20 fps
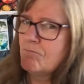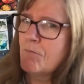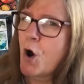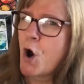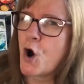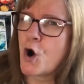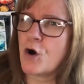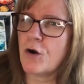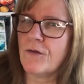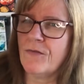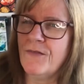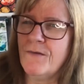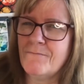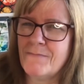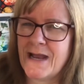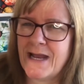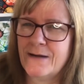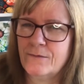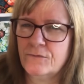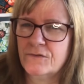mark the
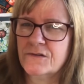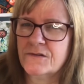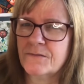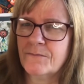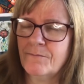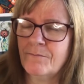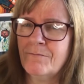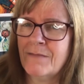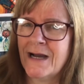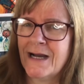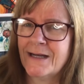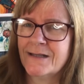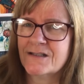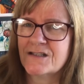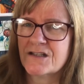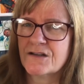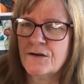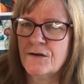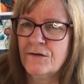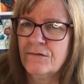mat
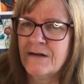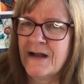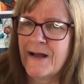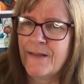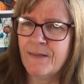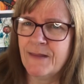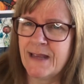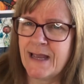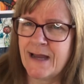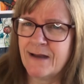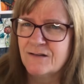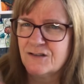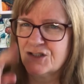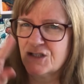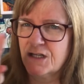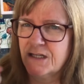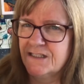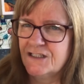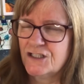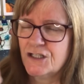around the
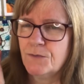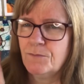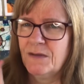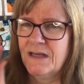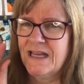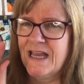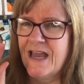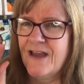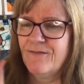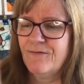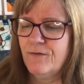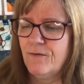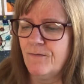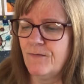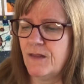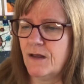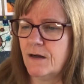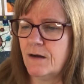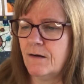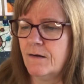outside, so be careful
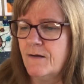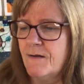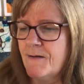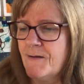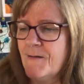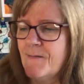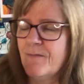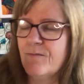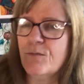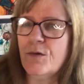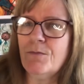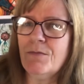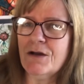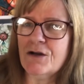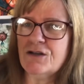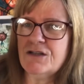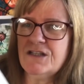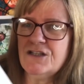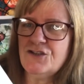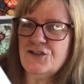of that. But
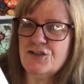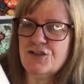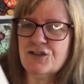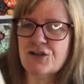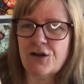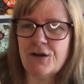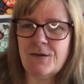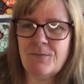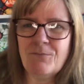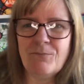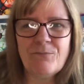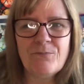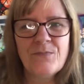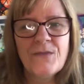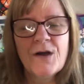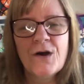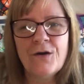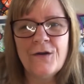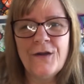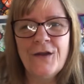because it's just on
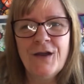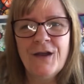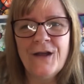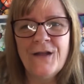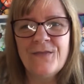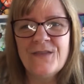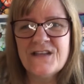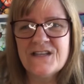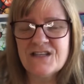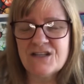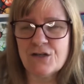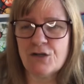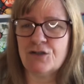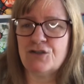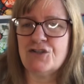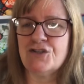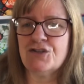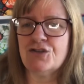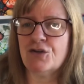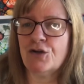this is
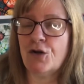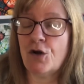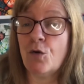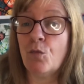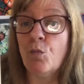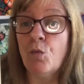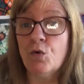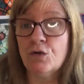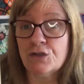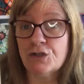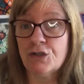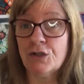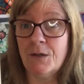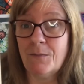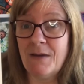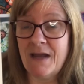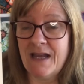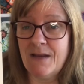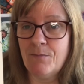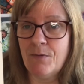just done on watercolour
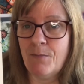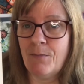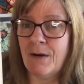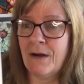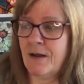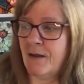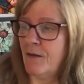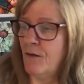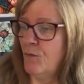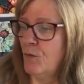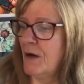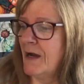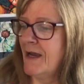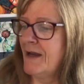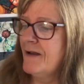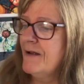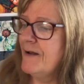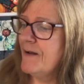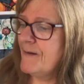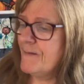paper, by the
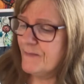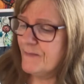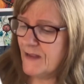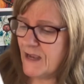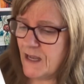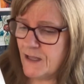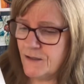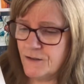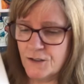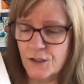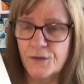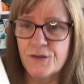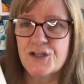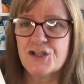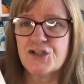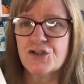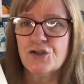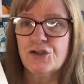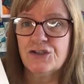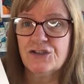way, and on the
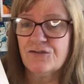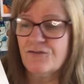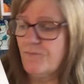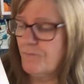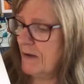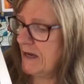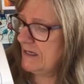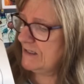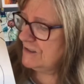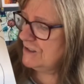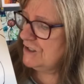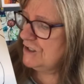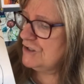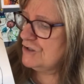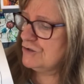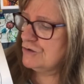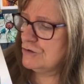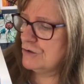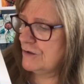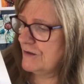saucer of paints that you
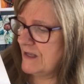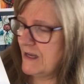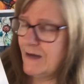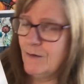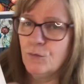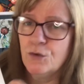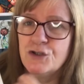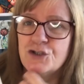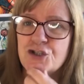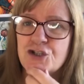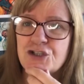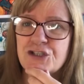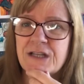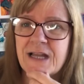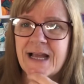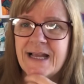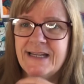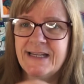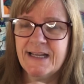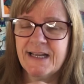saw, they were just
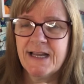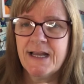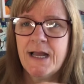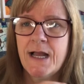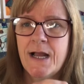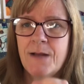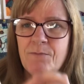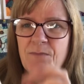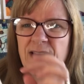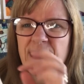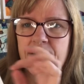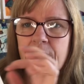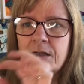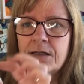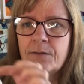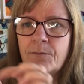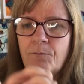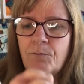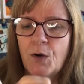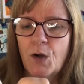like
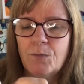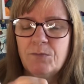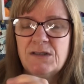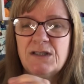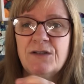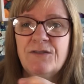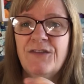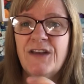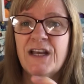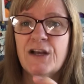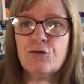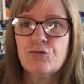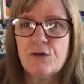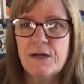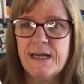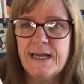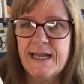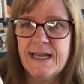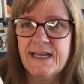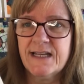little blobs of
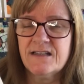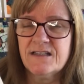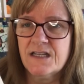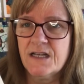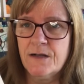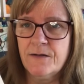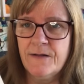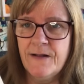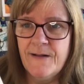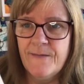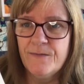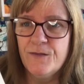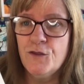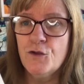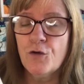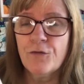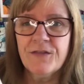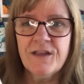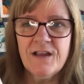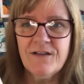acrylic, so
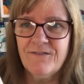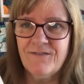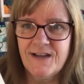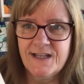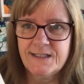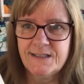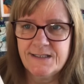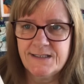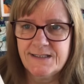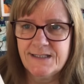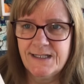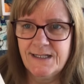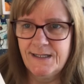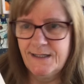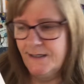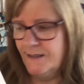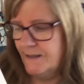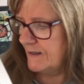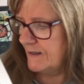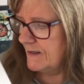nothing fancy.
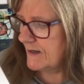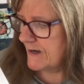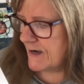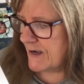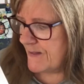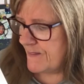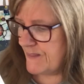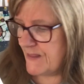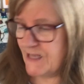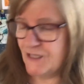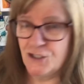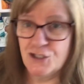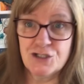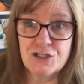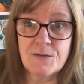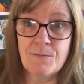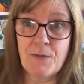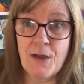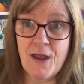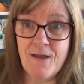And then
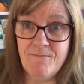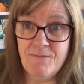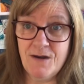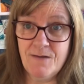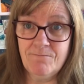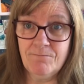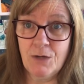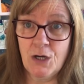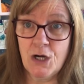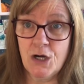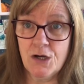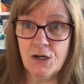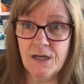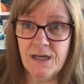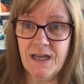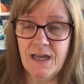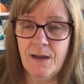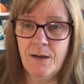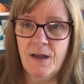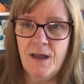just a permanent
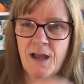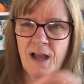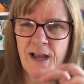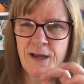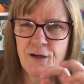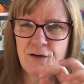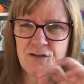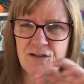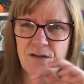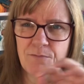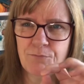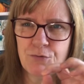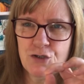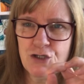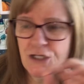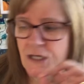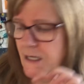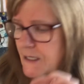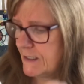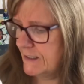marker. I used the
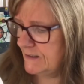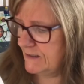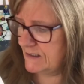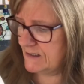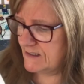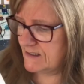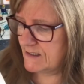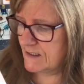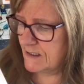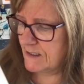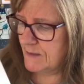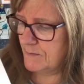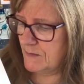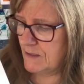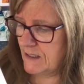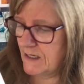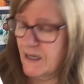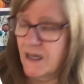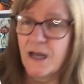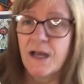brush kind this time
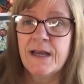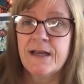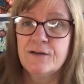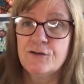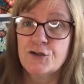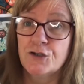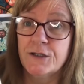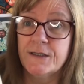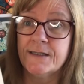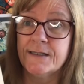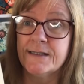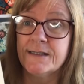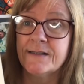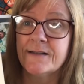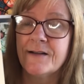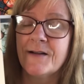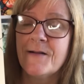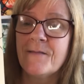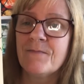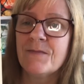and I enjoyed it.
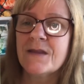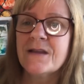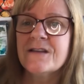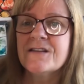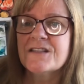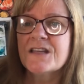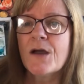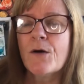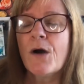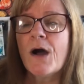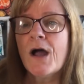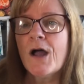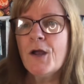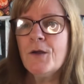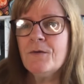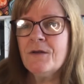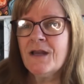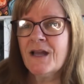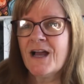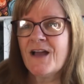So I
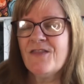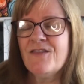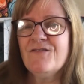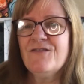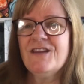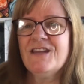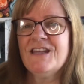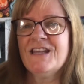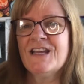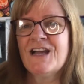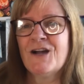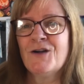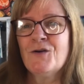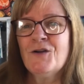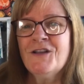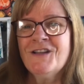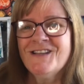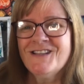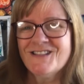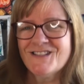hope you liked the video.
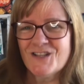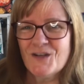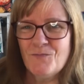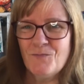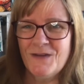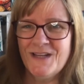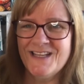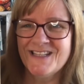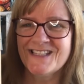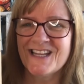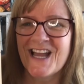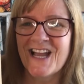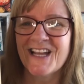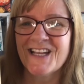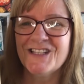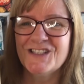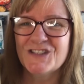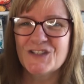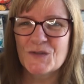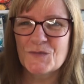So please
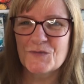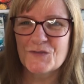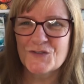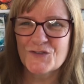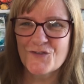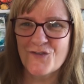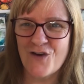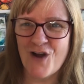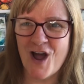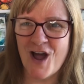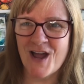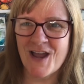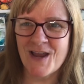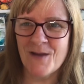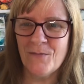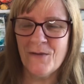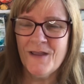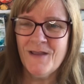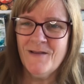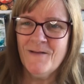like and
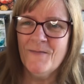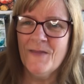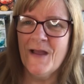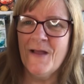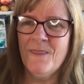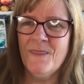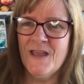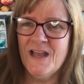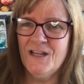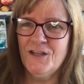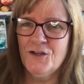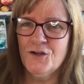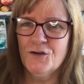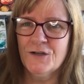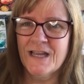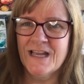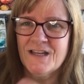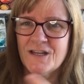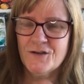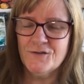subscribe, and then you'll
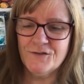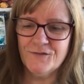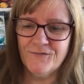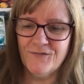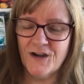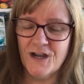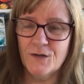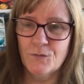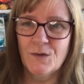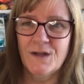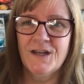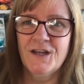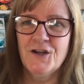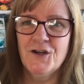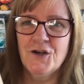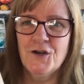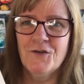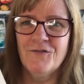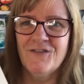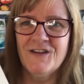get notified when a
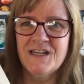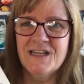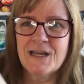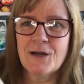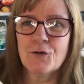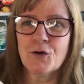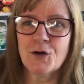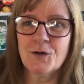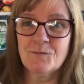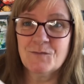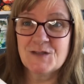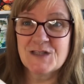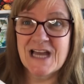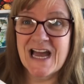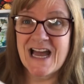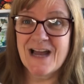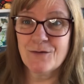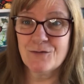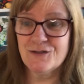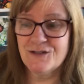new video comes
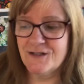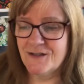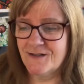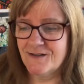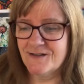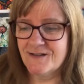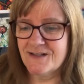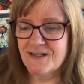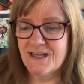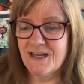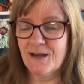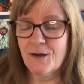out, and